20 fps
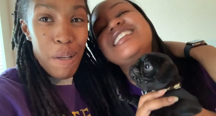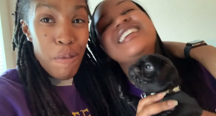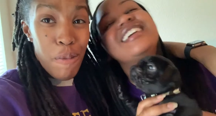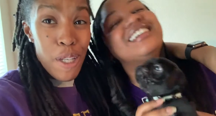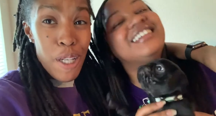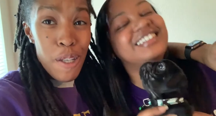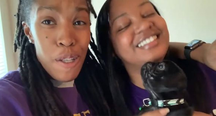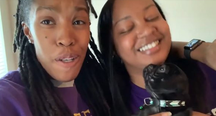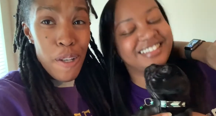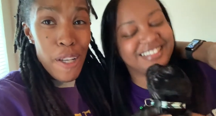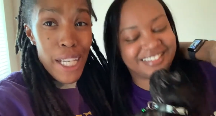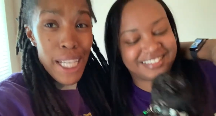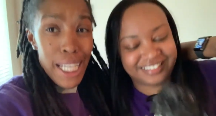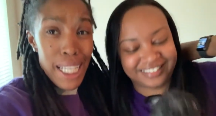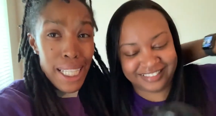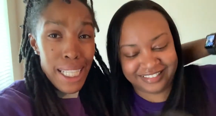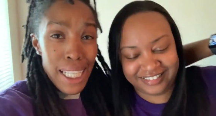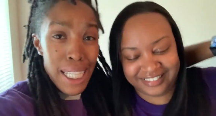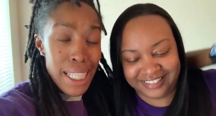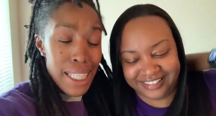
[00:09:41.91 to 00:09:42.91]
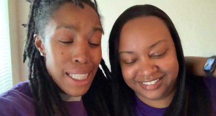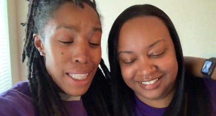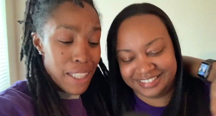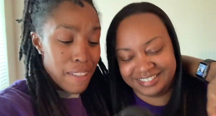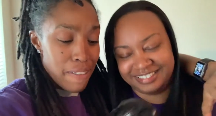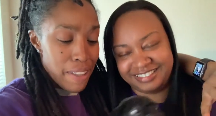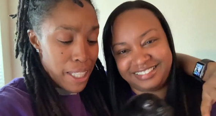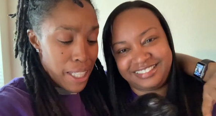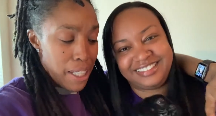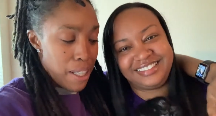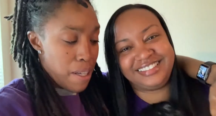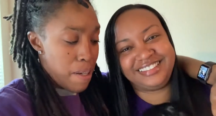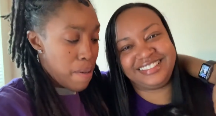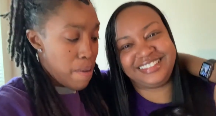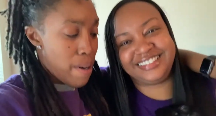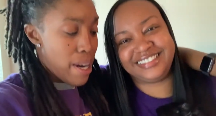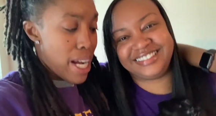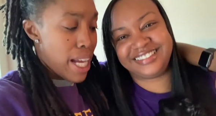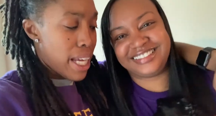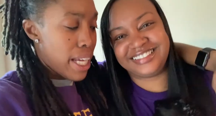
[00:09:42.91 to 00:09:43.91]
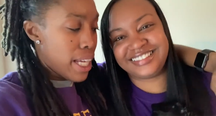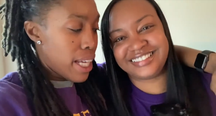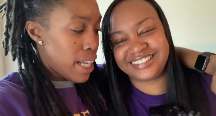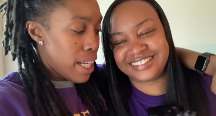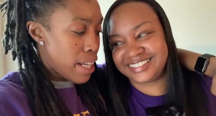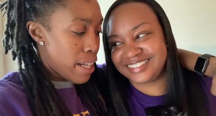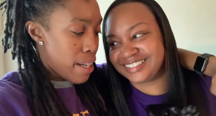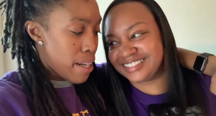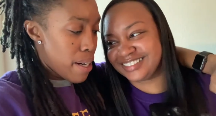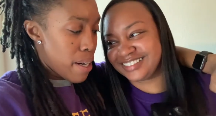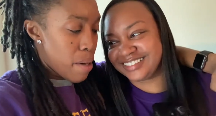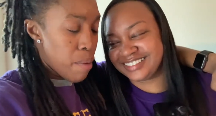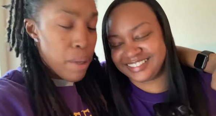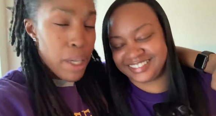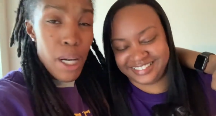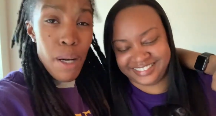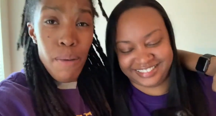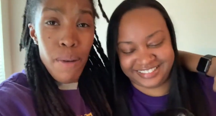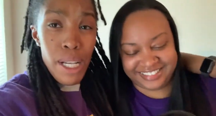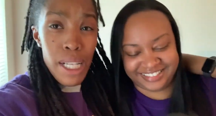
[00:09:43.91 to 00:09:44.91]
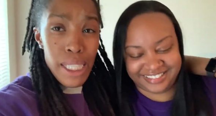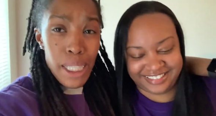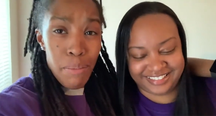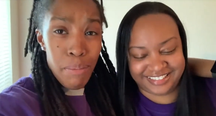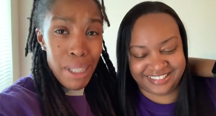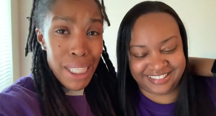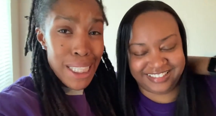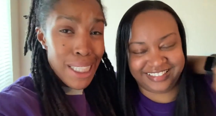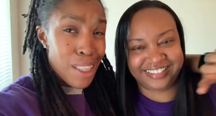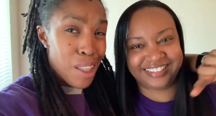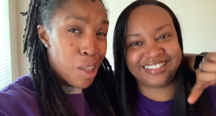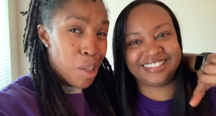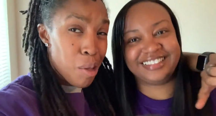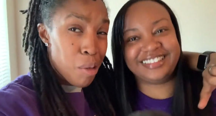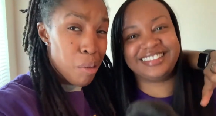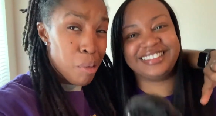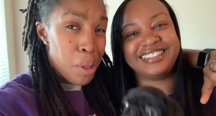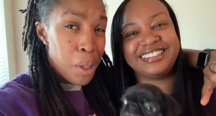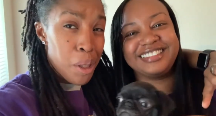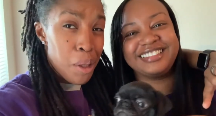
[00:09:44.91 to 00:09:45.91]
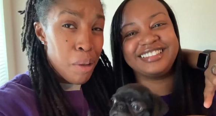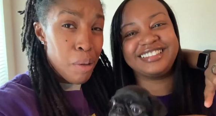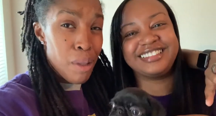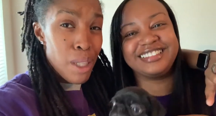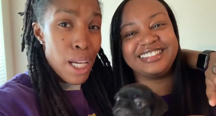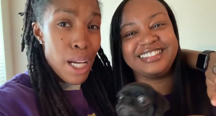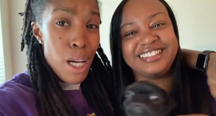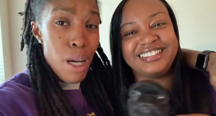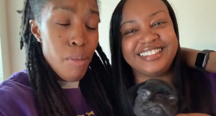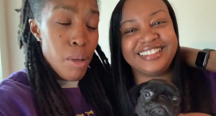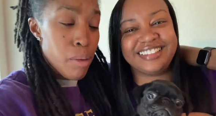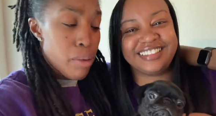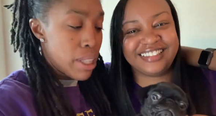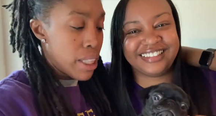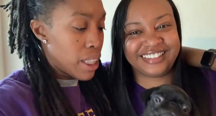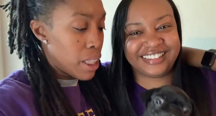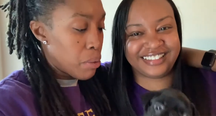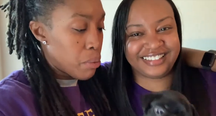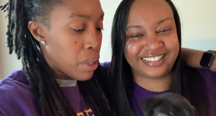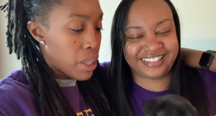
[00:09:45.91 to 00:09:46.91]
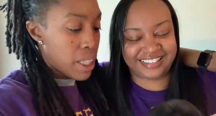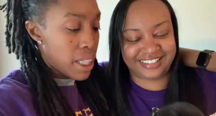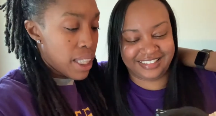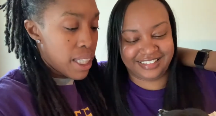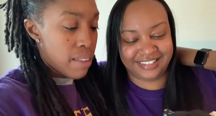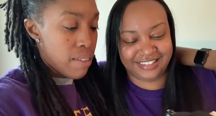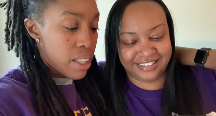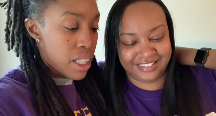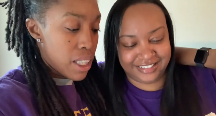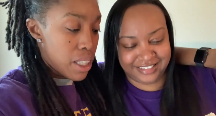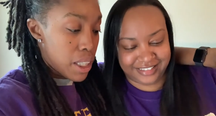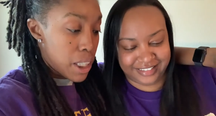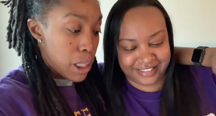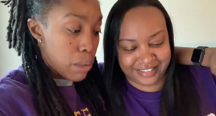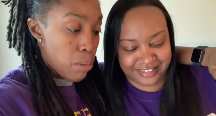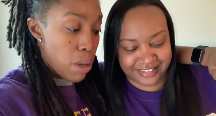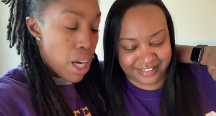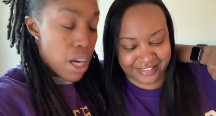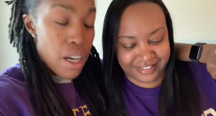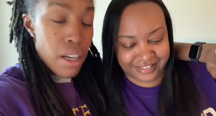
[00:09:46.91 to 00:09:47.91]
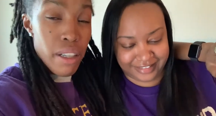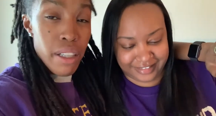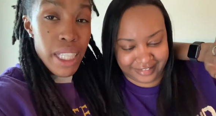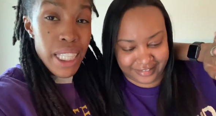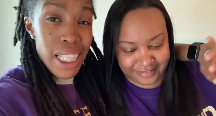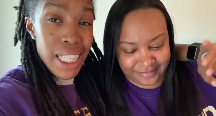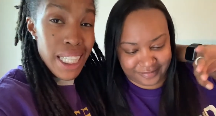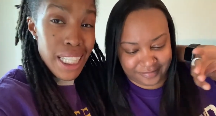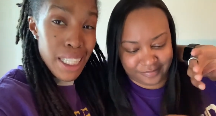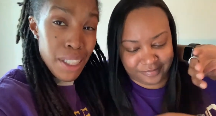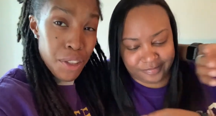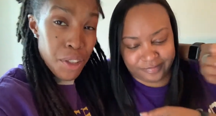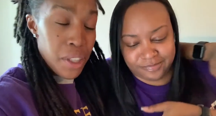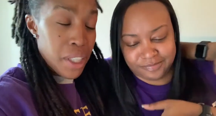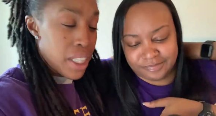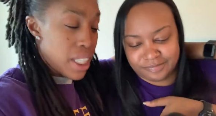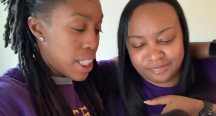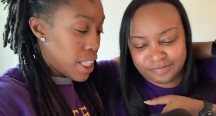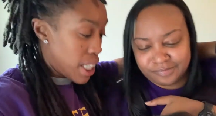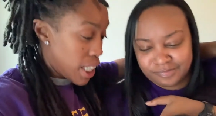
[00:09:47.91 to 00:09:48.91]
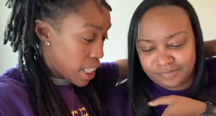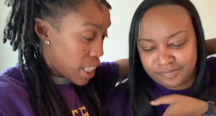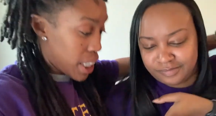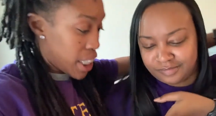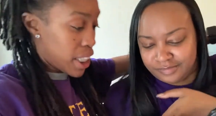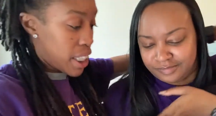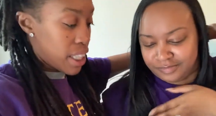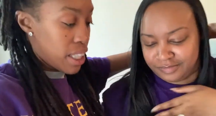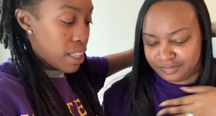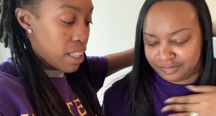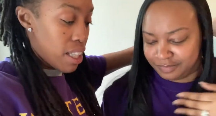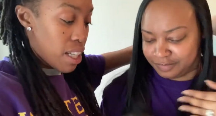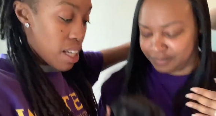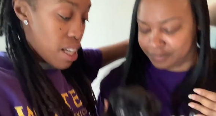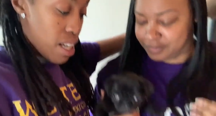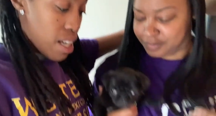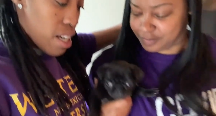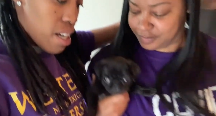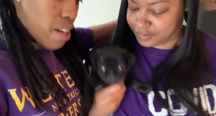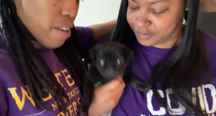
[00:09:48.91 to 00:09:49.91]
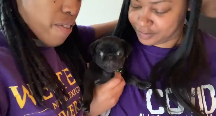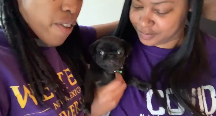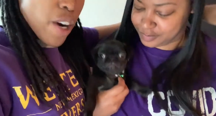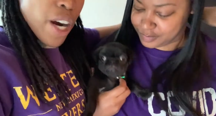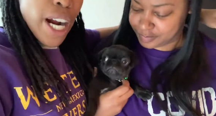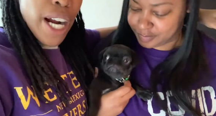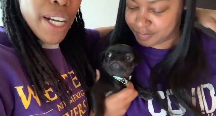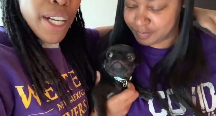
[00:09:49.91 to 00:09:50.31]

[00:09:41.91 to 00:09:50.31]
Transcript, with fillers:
Speaker 1: We're gonna go ahead and end this video right here. We don't want it to be too long, but we just want to give a little small introduction of our